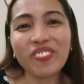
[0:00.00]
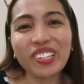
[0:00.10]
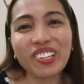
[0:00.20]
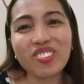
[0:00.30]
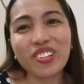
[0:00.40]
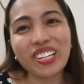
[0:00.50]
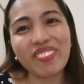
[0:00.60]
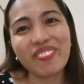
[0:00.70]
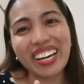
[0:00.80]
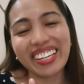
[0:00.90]
Ormocs!
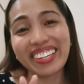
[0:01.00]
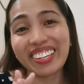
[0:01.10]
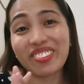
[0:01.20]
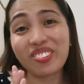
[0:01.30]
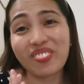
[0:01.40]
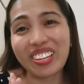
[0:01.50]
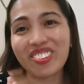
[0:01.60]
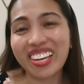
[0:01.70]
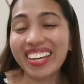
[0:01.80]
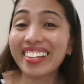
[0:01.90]
Welcome back again to
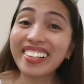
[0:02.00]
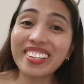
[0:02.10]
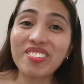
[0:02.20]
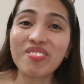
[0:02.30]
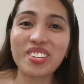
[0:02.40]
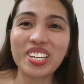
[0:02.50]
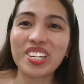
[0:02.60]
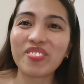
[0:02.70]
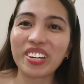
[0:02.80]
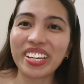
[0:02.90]
my channel. It's me
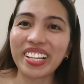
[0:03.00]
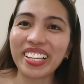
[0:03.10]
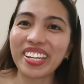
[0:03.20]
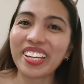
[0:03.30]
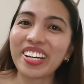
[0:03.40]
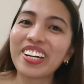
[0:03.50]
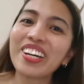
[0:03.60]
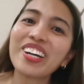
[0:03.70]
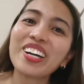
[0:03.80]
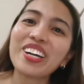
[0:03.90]
again, Ma
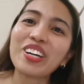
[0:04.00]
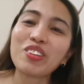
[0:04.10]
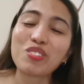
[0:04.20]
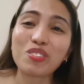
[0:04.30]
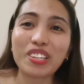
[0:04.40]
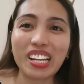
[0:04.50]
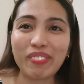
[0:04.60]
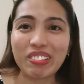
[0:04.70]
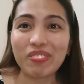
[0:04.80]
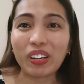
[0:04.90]
Elena. So,
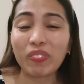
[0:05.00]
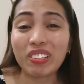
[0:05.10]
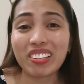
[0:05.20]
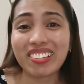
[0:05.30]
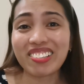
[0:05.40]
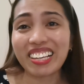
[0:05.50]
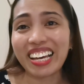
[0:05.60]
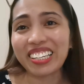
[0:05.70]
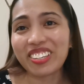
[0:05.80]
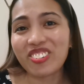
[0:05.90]
salamat sa pagbisita
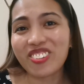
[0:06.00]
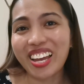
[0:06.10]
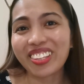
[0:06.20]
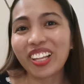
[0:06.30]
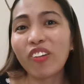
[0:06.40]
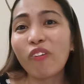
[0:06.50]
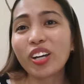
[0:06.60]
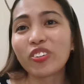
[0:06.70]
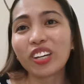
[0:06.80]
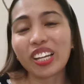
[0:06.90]
sa aking channel.
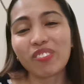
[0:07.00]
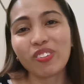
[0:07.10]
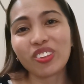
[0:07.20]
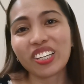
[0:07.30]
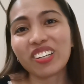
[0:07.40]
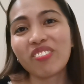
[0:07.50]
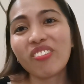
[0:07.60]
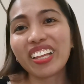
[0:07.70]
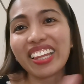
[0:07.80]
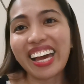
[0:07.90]
Huwag niyo kalimutan
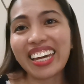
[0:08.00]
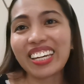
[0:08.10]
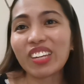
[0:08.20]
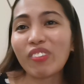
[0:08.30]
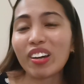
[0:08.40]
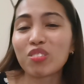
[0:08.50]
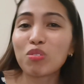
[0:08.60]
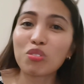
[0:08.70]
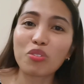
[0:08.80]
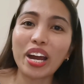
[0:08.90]
mag-like and
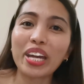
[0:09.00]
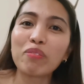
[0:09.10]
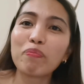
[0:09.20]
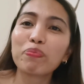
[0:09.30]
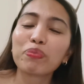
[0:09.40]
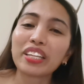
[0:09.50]
mag-subscribe.